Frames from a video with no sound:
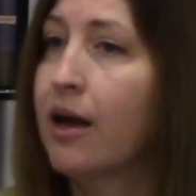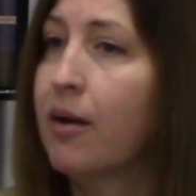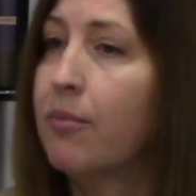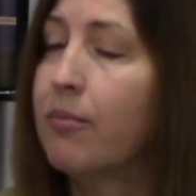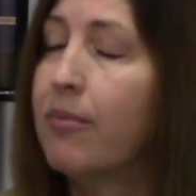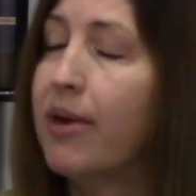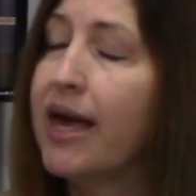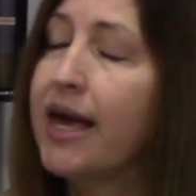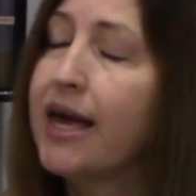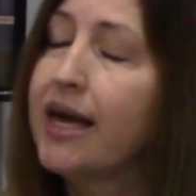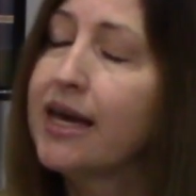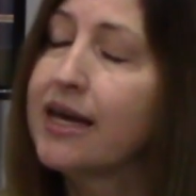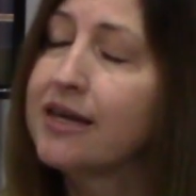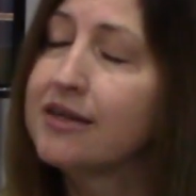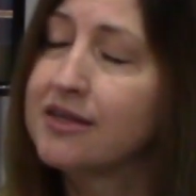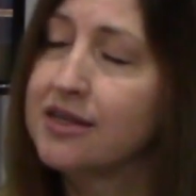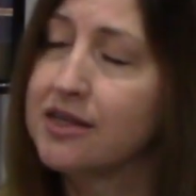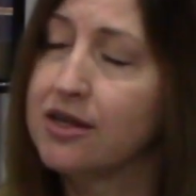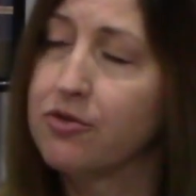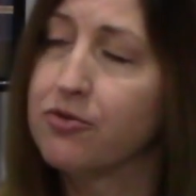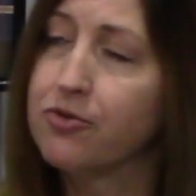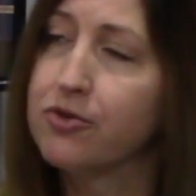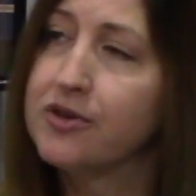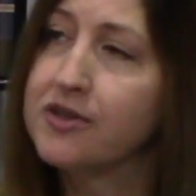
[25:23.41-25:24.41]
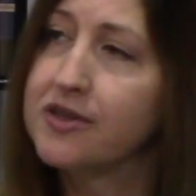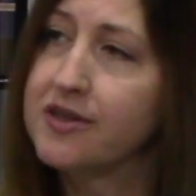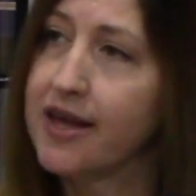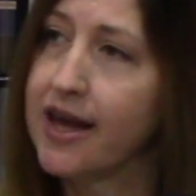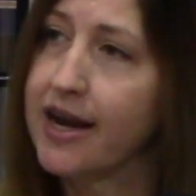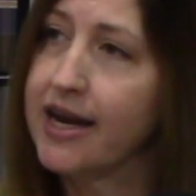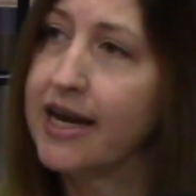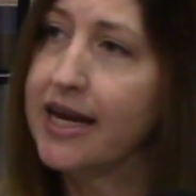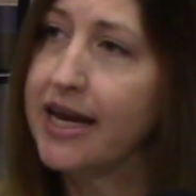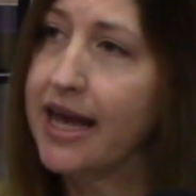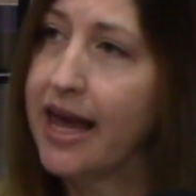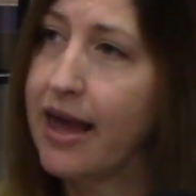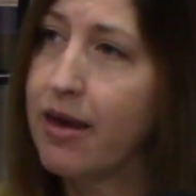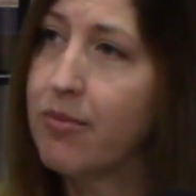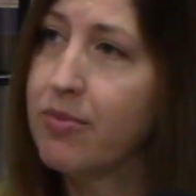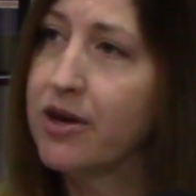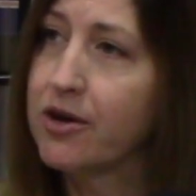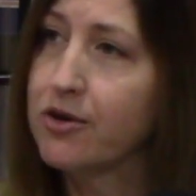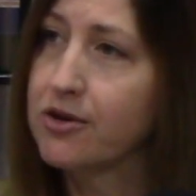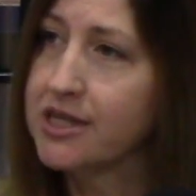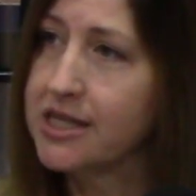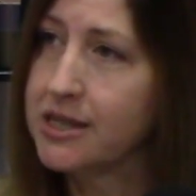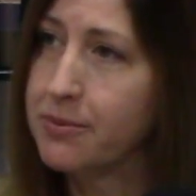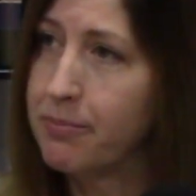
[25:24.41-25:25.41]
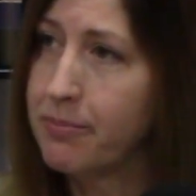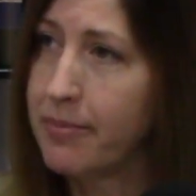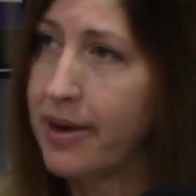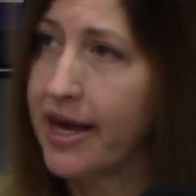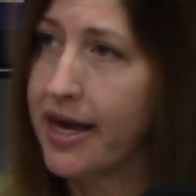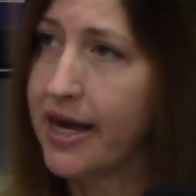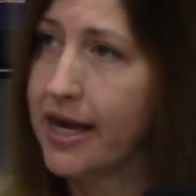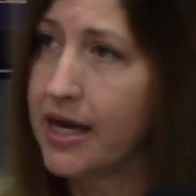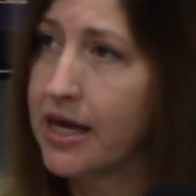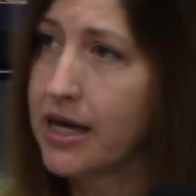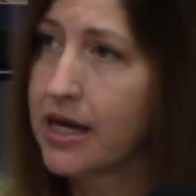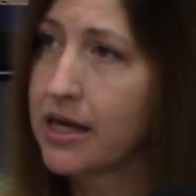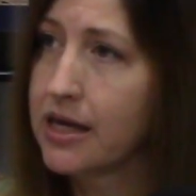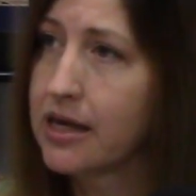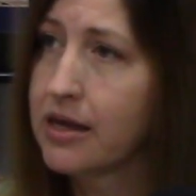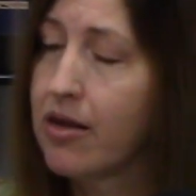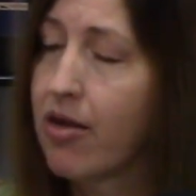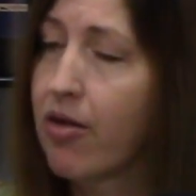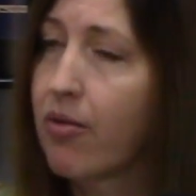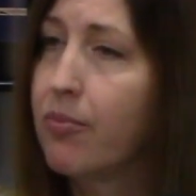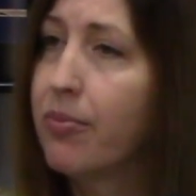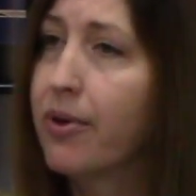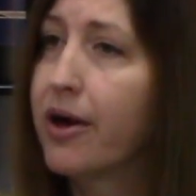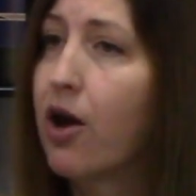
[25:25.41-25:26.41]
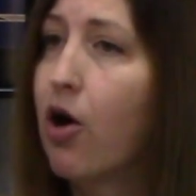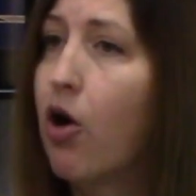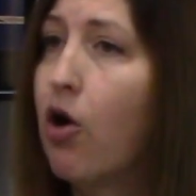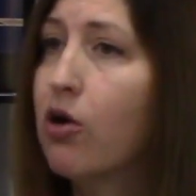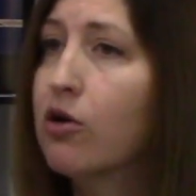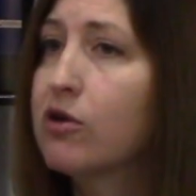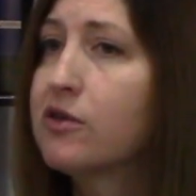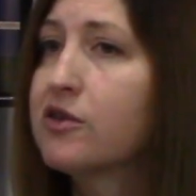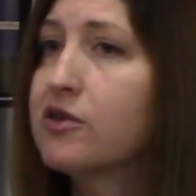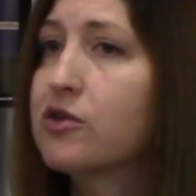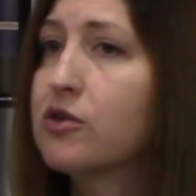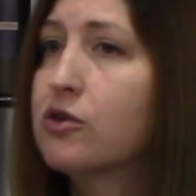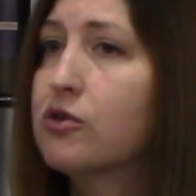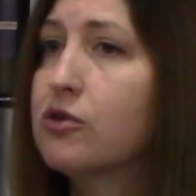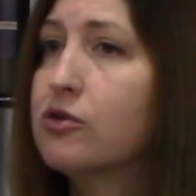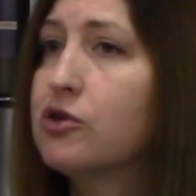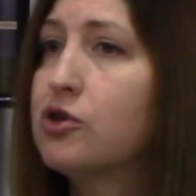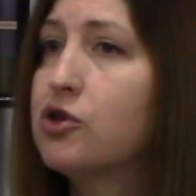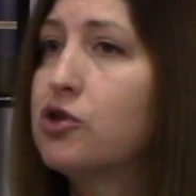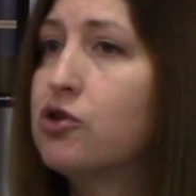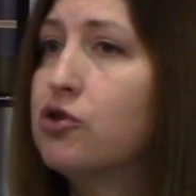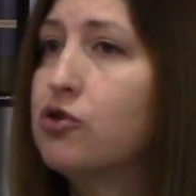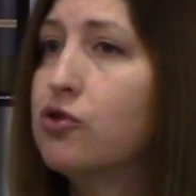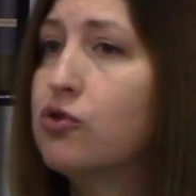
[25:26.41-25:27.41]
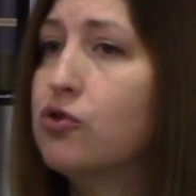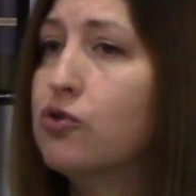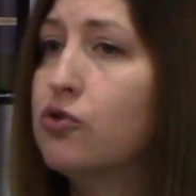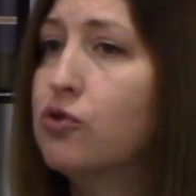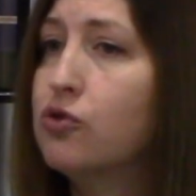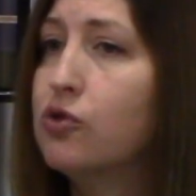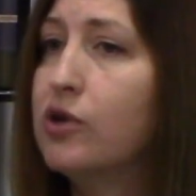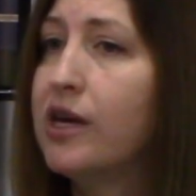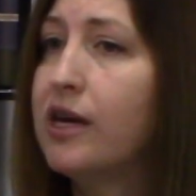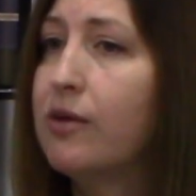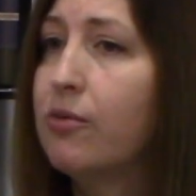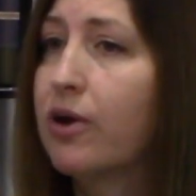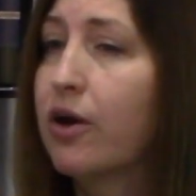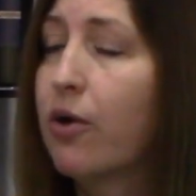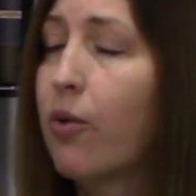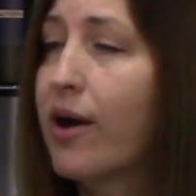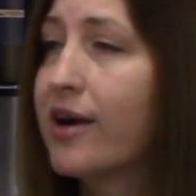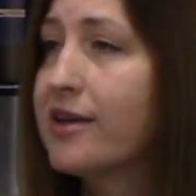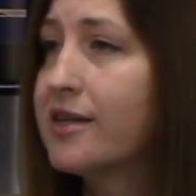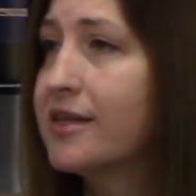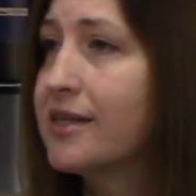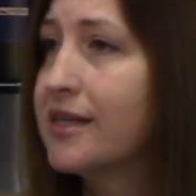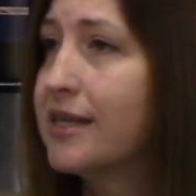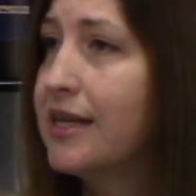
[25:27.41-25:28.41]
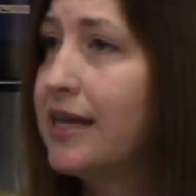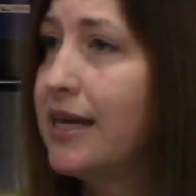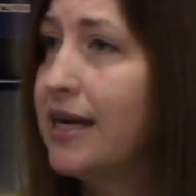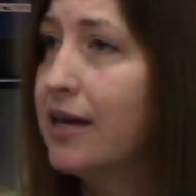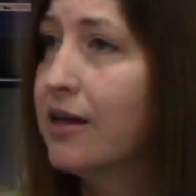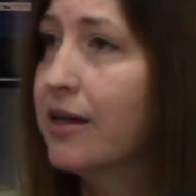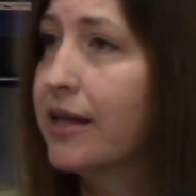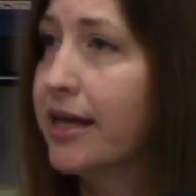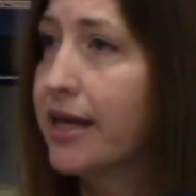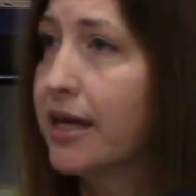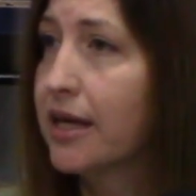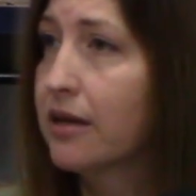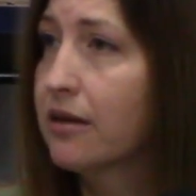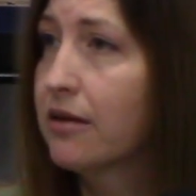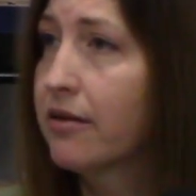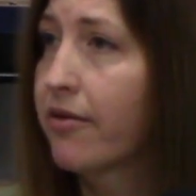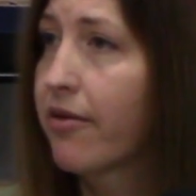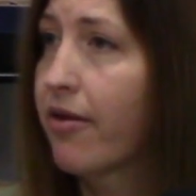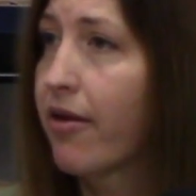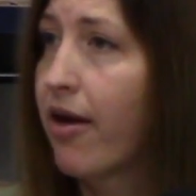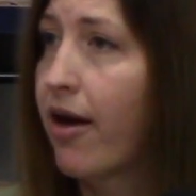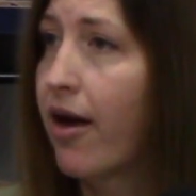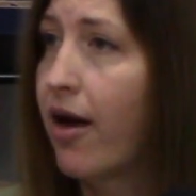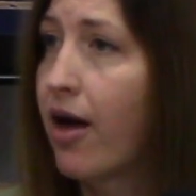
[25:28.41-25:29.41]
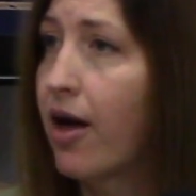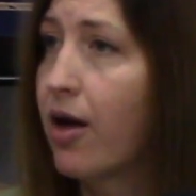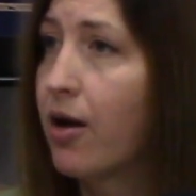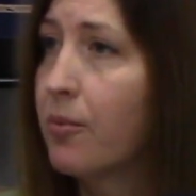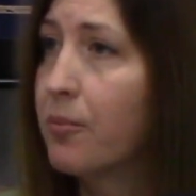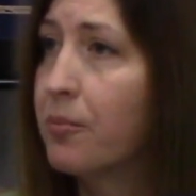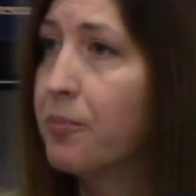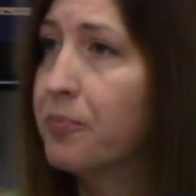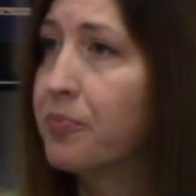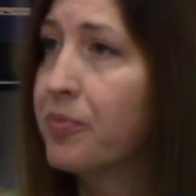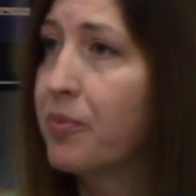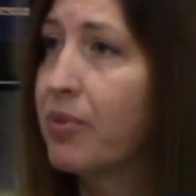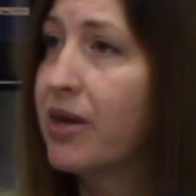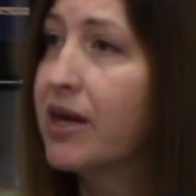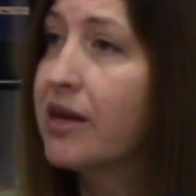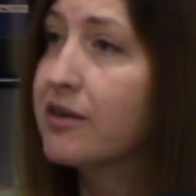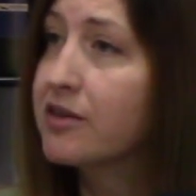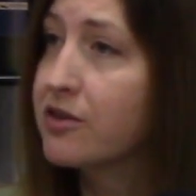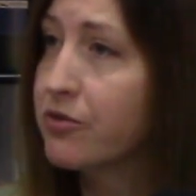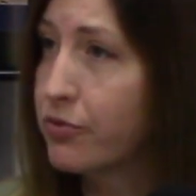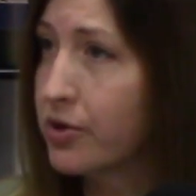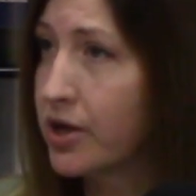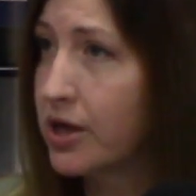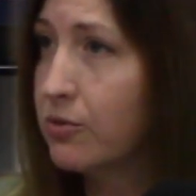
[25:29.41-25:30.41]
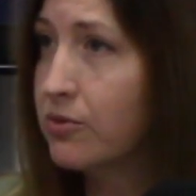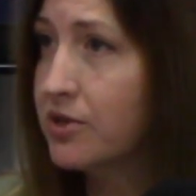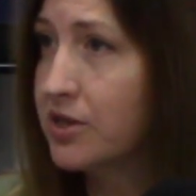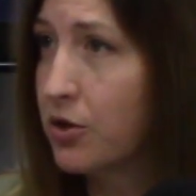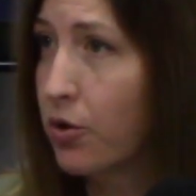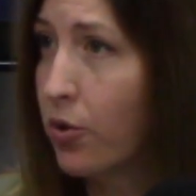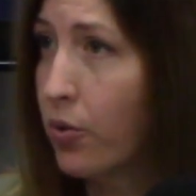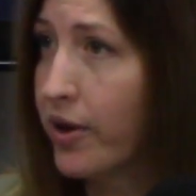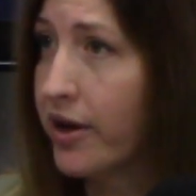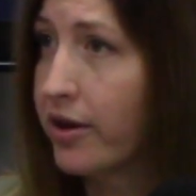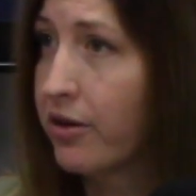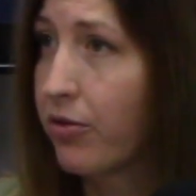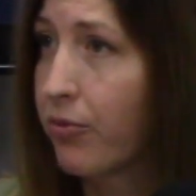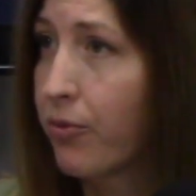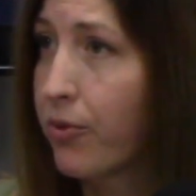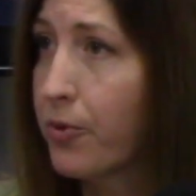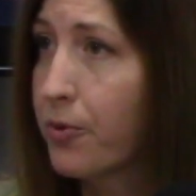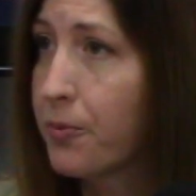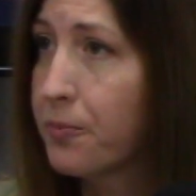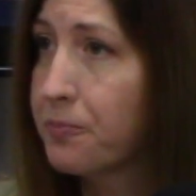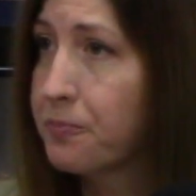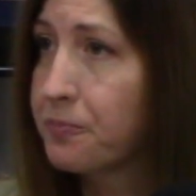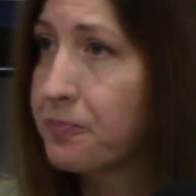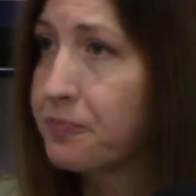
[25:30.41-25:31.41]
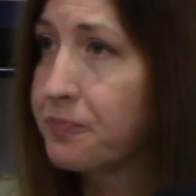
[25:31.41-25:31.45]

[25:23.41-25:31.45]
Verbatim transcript: make his difference that he came here to make, but also to, he requested healing um, because of what he was going through.